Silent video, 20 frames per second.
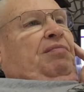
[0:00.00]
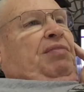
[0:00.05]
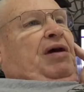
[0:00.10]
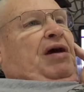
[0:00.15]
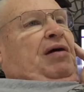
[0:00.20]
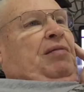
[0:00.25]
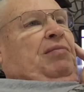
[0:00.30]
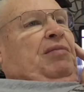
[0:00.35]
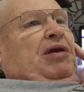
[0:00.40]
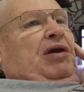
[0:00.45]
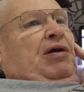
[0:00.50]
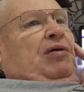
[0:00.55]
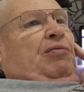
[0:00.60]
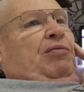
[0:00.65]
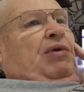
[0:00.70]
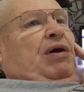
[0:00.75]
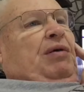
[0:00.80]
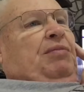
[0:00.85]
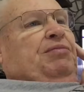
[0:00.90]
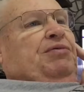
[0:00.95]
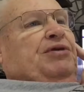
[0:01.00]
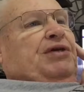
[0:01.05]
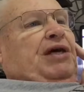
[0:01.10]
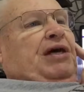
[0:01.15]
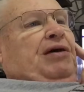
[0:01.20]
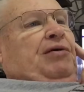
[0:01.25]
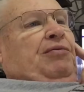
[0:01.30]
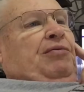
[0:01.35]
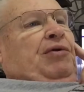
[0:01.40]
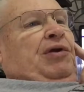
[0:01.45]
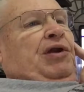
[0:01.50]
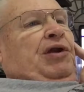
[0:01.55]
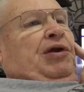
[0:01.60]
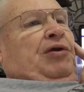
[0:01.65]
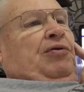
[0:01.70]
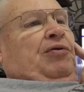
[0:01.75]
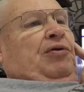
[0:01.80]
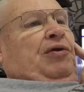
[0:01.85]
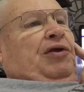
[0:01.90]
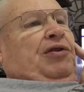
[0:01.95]
pay me a website
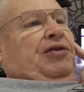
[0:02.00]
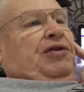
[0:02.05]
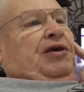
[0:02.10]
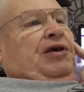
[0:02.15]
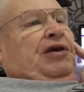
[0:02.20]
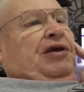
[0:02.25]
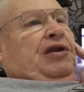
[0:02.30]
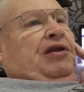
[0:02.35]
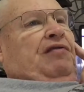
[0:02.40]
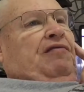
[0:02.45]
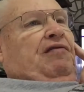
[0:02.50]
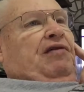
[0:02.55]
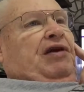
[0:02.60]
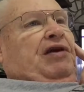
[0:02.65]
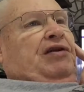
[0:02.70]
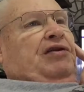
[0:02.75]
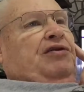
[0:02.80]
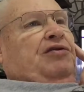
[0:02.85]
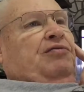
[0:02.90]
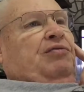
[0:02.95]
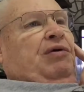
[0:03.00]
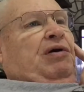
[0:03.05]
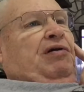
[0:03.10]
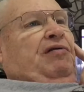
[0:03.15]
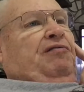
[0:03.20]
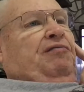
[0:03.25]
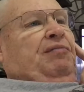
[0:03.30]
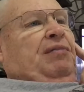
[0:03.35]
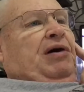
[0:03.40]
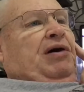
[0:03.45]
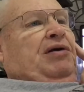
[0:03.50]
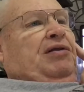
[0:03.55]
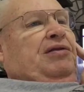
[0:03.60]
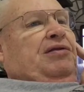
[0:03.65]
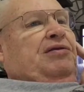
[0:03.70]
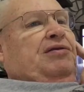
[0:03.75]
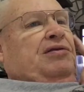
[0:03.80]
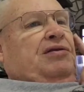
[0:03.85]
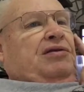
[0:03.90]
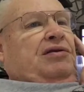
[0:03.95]
renewal at the end of each 12
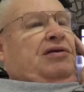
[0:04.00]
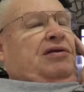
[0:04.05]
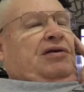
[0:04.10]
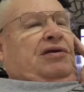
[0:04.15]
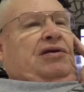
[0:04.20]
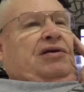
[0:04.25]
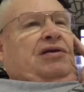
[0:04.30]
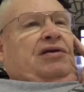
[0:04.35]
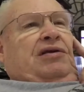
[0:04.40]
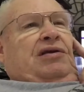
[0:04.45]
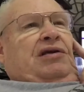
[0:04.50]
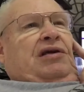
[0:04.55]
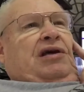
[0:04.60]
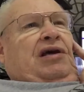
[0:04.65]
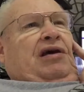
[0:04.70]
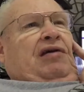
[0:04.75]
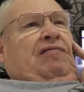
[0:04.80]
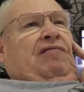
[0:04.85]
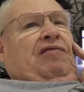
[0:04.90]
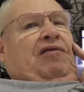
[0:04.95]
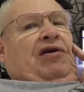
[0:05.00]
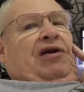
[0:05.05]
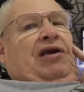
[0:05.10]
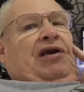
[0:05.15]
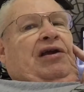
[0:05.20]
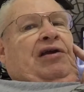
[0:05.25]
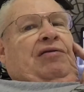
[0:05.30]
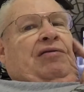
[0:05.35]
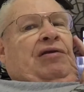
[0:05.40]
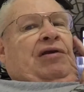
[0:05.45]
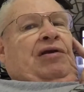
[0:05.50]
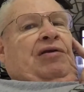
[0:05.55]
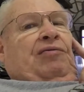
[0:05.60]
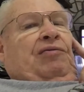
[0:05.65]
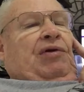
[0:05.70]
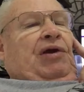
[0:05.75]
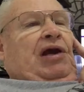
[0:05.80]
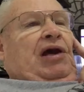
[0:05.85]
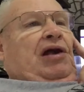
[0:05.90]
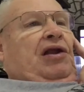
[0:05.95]
months. And in
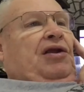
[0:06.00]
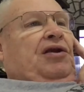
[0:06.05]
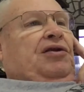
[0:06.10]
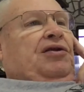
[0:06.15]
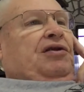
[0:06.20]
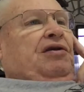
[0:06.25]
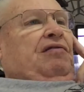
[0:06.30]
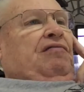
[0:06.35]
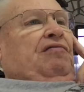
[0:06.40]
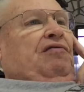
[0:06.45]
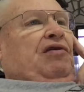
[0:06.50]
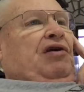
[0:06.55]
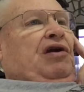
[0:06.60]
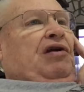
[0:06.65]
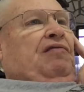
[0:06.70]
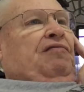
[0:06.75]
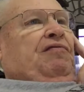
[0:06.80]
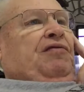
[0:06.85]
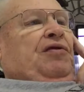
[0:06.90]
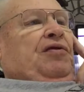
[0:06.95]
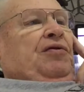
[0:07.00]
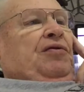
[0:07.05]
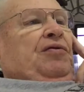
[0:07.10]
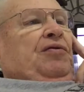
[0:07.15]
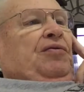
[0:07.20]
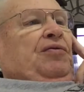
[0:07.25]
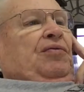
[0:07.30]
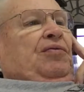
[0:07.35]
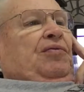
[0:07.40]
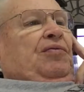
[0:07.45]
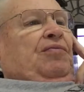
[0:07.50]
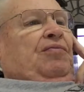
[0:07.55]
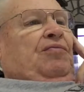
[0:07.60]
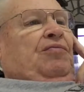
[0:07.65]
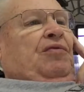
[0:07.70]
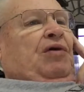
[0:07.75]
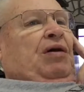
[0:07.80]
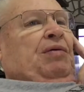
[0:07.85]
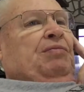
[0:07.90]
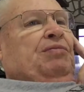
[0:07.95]
reality, very few
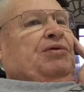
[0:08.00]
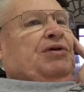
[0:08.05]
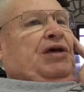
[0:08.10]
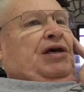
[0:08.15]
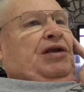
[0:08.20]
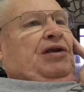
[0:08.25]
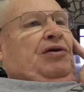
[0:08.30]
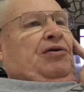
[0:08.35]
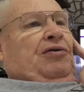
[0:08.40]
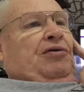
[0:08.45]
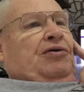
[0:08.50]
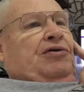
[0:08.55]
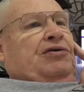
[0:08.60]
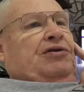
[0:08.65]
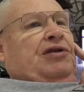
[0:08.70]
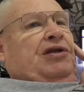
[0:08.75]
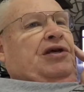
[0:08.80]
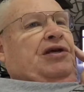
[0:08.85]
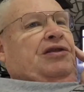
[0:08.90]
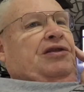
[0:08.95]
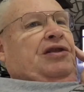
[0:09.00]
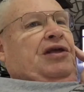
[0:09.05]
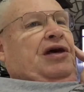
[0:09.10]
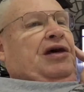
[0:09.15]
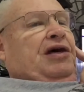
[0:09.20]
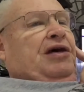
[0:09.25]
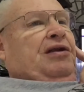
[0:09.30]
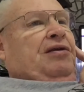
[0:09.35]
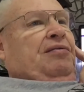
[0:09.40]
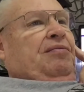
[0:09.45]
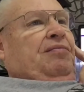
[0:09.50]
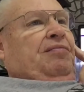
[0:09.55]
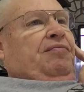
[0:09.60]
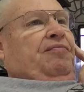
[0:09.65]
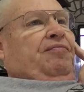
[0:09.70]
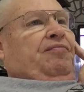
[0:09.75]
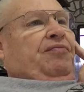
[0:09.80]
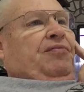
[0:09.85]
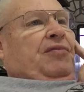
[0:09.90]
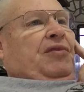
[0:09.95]
website owners did that.
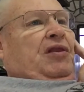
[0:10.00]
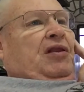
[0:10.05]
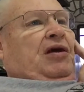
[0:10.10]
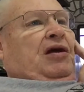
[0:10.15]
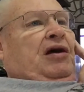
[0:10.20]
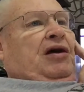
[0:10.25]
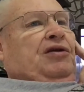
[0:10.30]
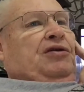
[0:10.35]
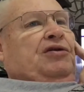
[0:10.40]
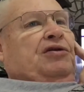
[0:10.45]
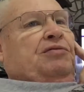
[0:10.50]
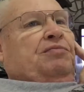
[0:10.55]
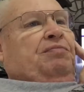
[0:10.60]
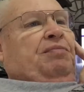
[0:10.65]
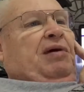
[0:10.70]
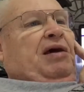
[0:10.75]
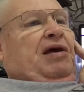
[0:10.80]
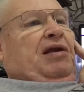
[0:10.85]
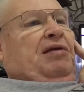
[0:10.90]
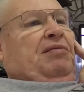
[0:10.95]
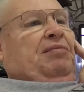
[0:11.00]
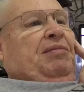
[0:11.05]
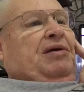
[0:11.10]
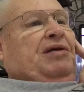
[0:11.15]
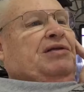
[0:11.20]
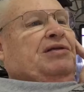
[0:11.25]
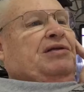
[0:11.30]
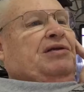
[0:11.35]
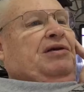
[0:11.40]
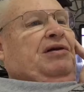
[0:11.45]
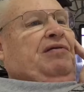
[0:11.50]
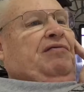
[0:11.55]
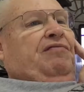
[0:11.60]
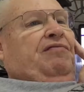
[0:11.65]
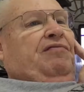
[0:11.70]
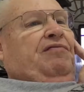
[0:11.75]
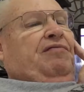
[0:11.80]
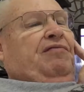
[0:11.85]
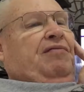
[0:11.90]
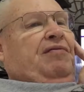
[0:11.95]
I just paid it
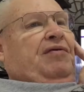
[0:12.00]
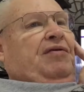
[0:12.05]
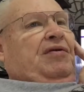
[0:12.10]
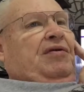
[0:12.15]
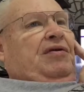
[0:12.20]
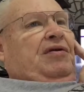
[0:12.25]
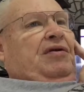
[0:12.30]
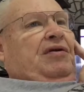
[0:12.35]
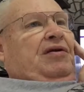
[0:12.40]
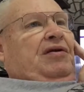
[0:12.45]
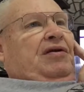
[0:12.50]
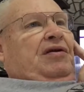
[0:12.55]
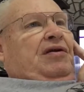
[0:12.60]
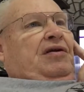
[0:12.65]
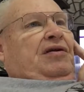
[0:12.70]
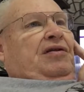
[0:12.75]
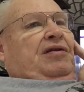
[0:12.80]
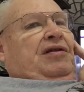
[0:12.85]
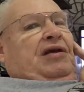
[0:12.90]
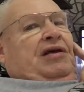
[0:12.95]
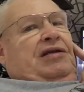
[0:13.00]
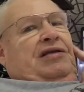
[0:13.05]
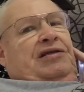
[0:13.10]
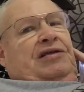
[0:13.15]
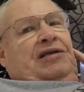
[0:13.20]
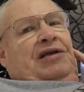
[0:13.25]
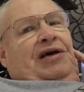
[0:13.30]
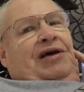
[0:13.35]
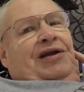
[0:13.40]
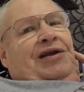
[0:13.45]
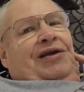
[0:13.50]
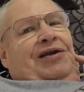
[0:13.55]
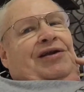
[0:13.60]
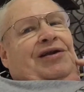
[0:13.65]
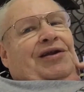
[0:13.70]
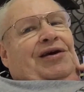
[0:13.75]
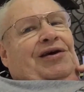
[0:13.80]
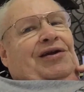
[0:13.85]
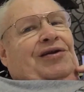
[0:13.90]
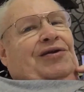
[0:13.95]
myself. That's
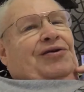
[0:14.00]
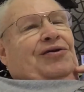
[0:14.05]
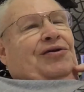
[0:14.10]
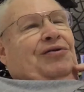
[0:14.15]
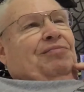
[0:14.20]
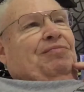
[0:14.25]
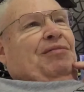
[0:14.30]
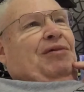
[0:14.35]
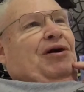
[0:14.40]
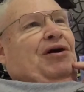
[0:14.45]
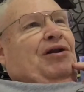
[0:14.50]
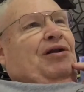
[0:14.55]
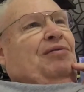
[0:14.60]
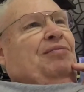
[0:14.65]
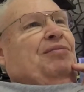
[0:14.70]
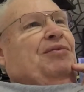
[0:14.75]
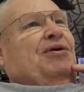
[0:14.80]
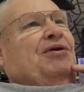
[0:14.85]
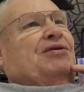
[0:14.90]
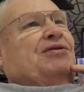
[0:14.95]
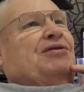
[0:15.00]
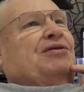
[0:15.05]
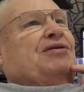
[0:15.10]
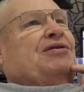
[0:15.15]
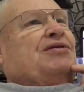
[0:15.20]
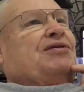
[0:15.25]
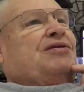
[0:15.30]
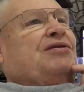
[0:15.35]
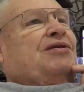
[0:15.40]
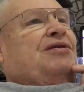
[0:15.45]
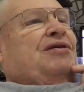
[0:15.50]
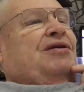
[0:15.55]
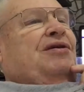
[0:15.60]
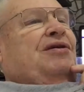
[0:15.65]
not a good model business.